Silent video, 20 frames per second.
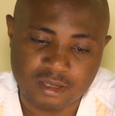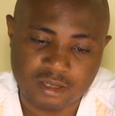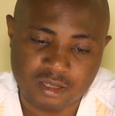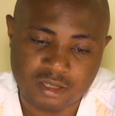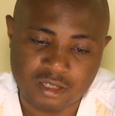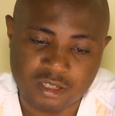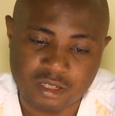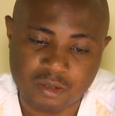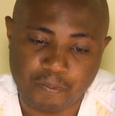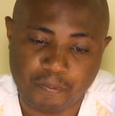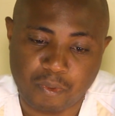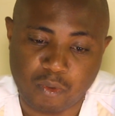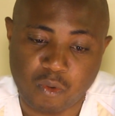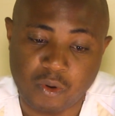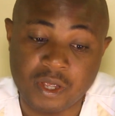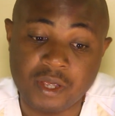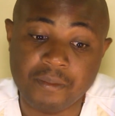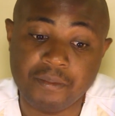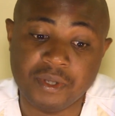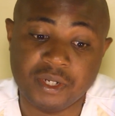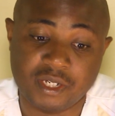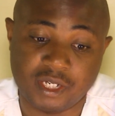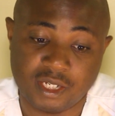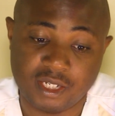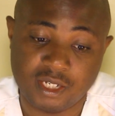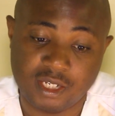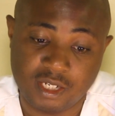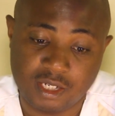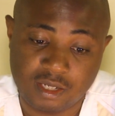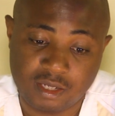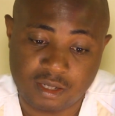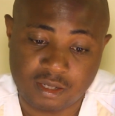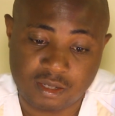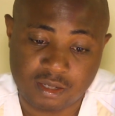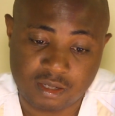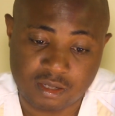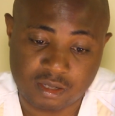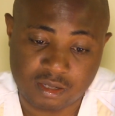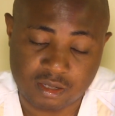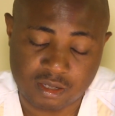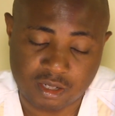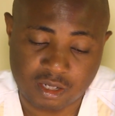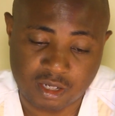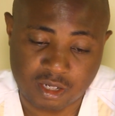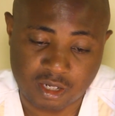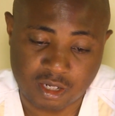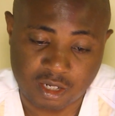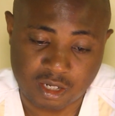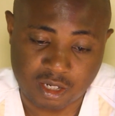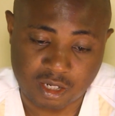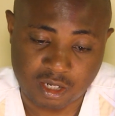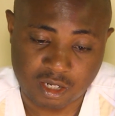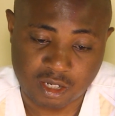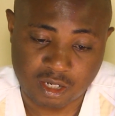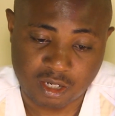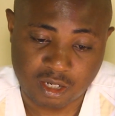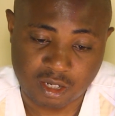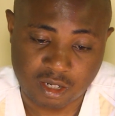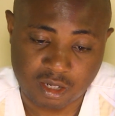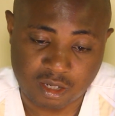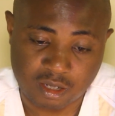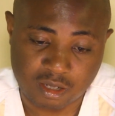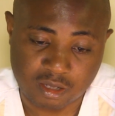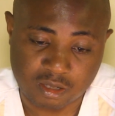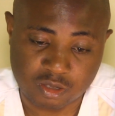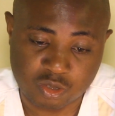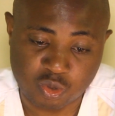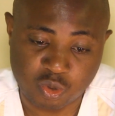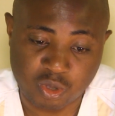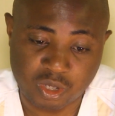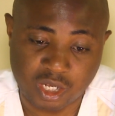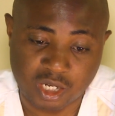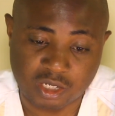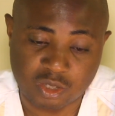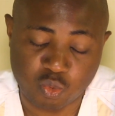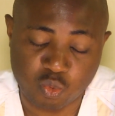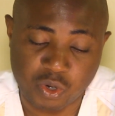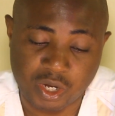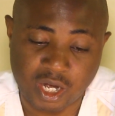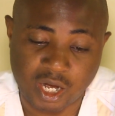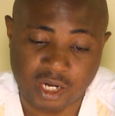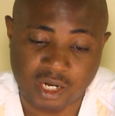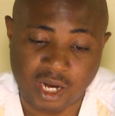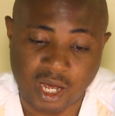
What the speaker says: is prohibited so that we can